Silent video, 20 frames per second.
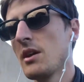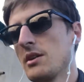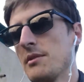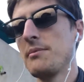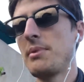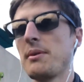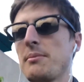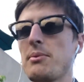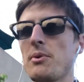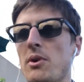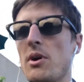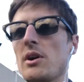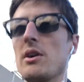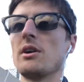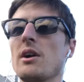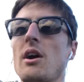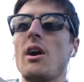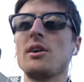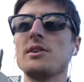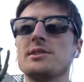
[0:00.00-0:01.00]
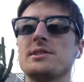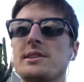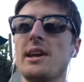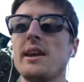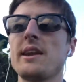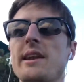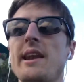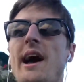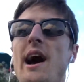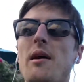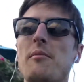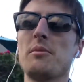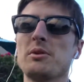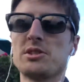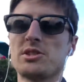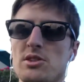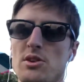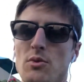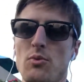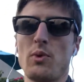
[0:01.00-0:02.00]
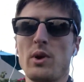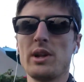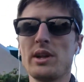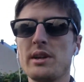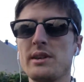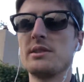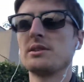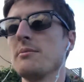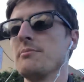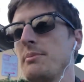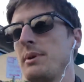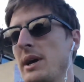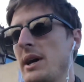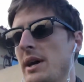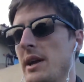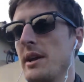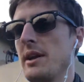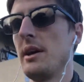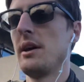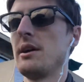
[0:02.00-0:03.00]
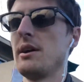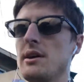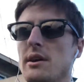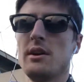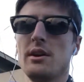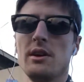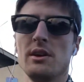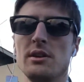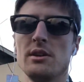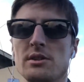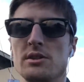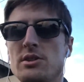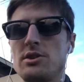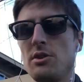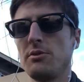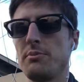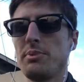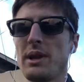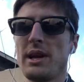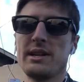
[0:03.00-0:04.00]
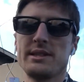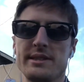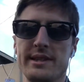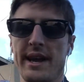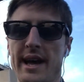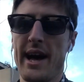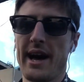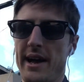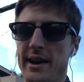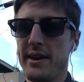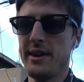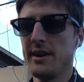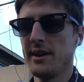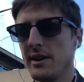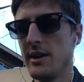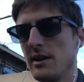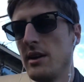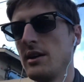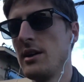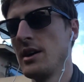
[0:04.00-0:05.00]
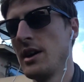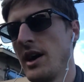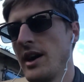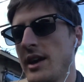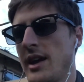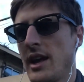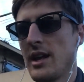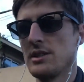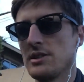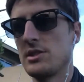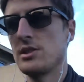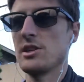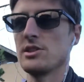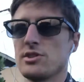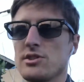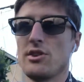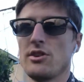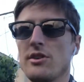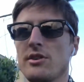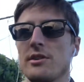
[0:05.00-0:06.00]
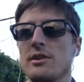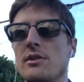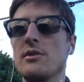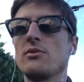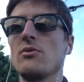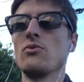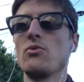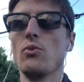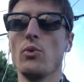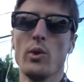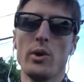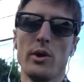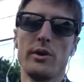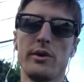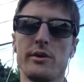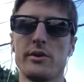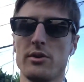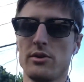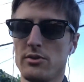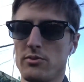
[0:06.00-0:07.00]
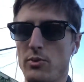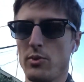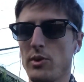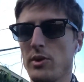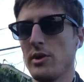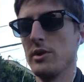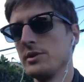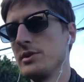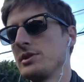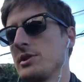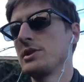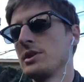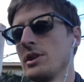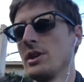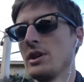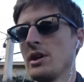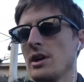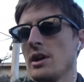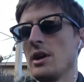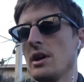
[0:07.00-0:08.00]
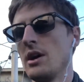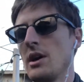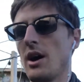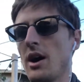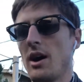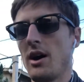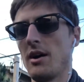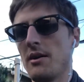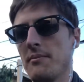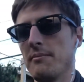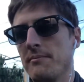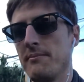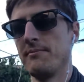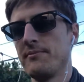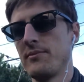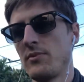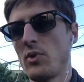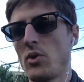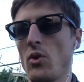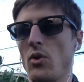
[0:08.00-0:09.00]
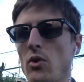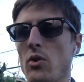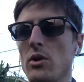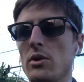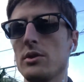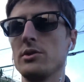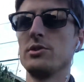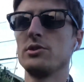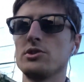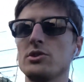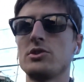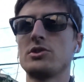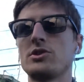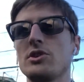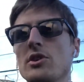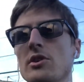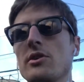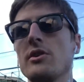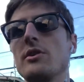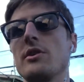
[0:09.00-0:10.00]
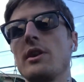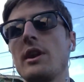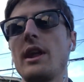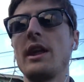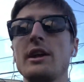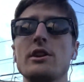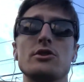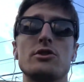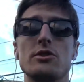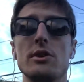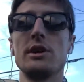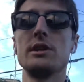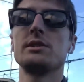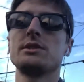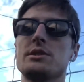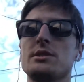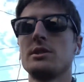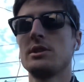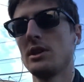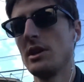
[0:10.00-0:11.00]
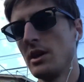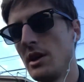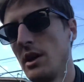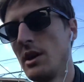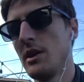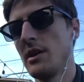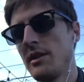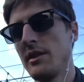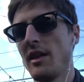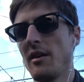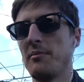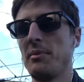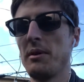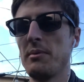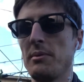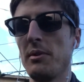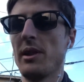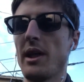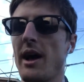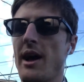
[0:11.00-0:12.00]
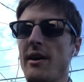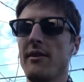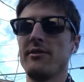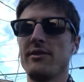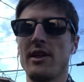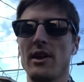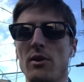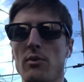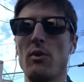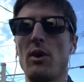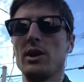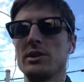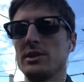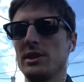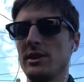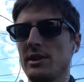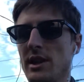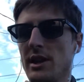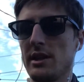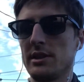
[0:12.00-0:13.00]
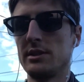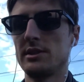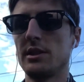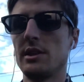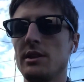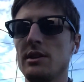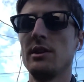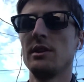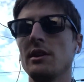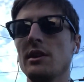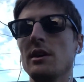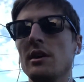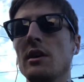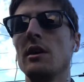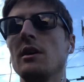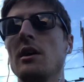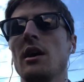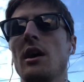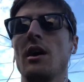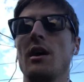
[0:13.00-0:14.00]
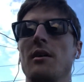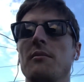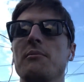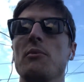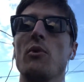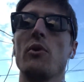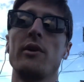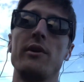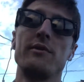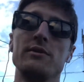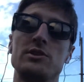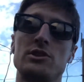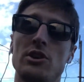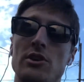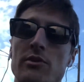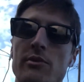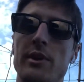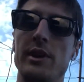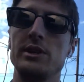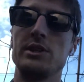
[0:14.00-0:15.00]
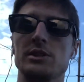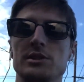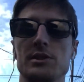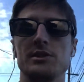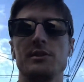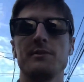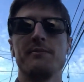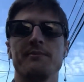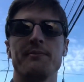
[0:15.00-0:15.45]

people are setting how much they're willing to bid to place an ad against a certain word or words, or certain interests that people have that are watching things, or even certain regions